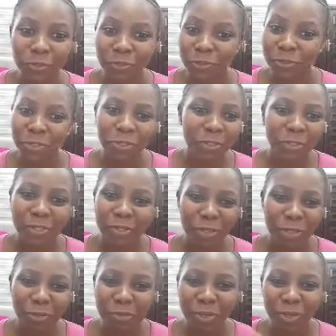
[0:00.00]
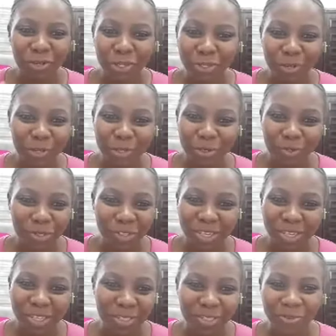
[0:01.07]
So you're not my retail customer
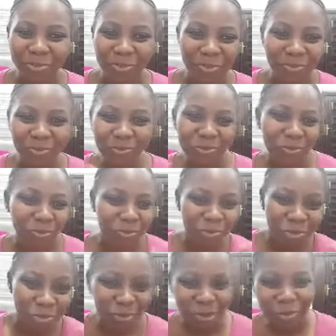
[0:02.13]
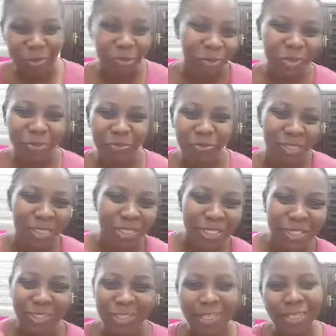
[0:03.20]
trying to bamboozle me
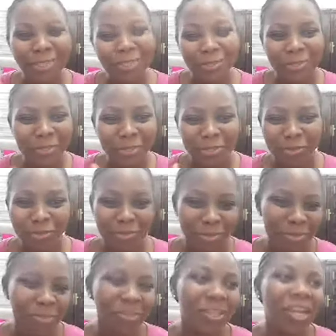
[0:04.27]
into selling wholesale to you.